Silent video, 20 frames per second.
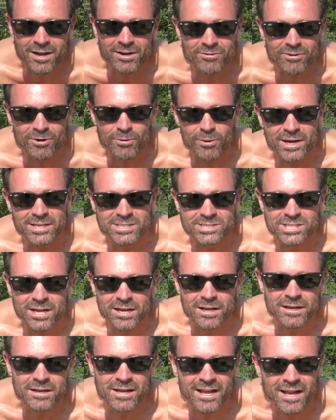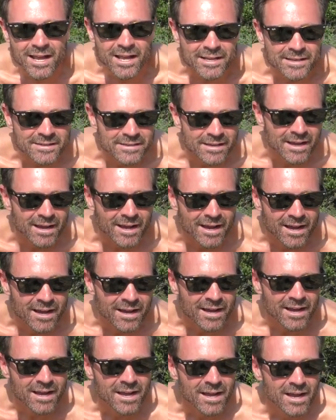Croatia, and
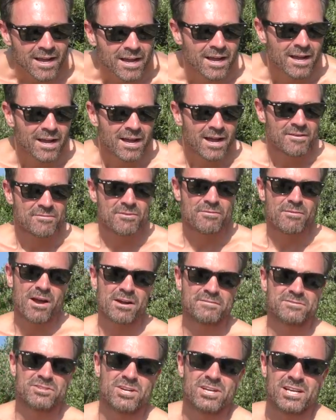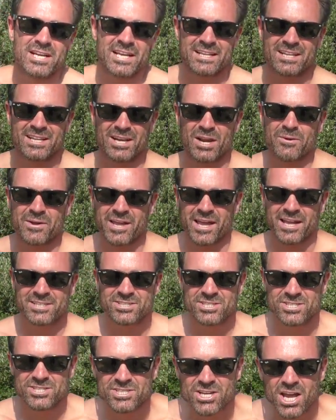I've arrived early at the
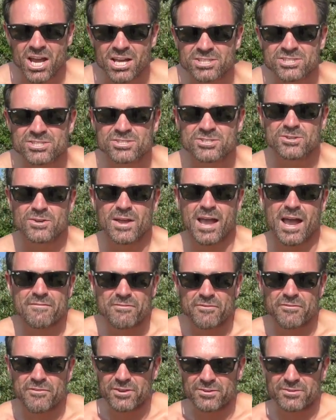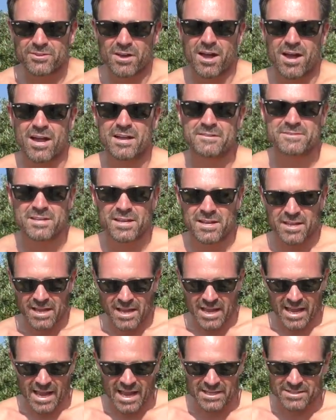location just to have a few dives
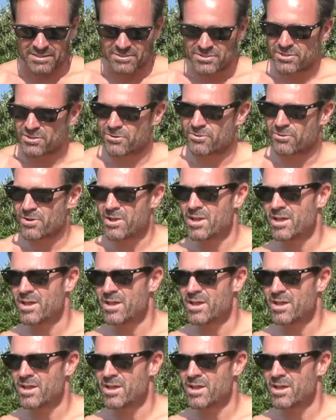and to